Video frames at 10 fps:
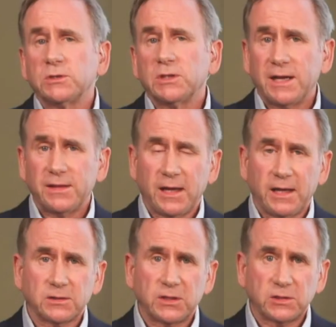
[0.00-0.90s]
aside the
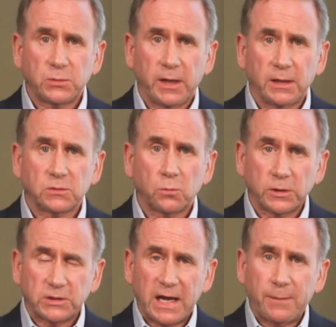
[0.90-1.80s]
handset space.
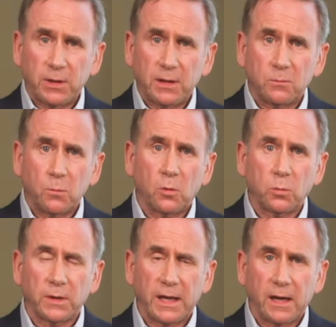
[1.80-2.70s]
What's happening in
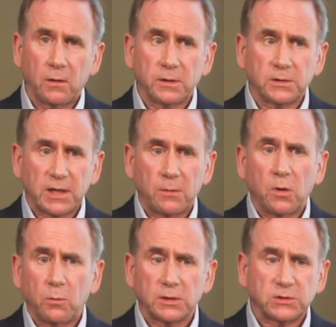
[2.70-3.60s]
mobile now is that
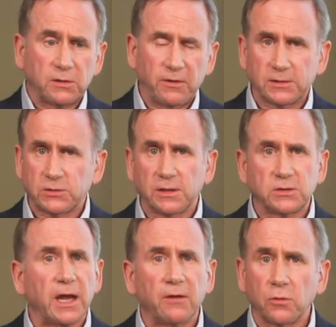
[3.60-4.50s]
mobile is advancing
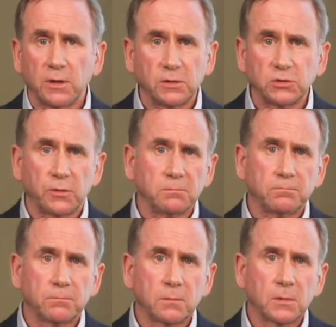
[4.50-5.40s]
into every industry.
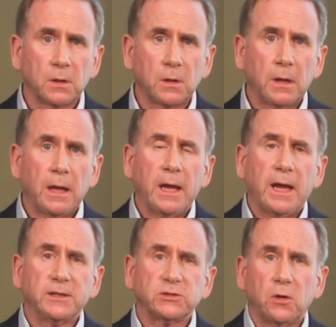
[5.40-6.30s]

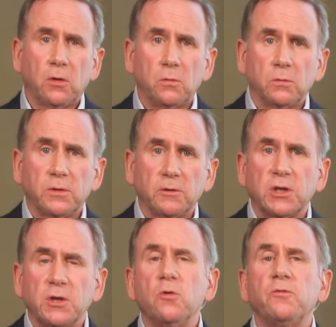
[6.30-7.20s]
And so there's
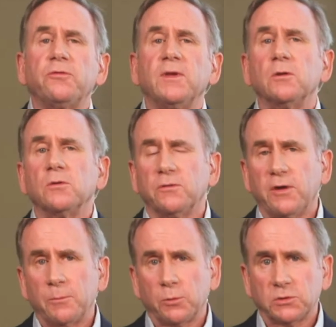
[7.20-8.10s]
a new field of
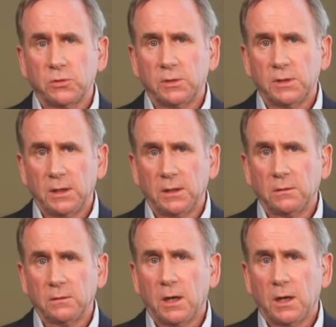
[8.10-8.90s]
opportunity.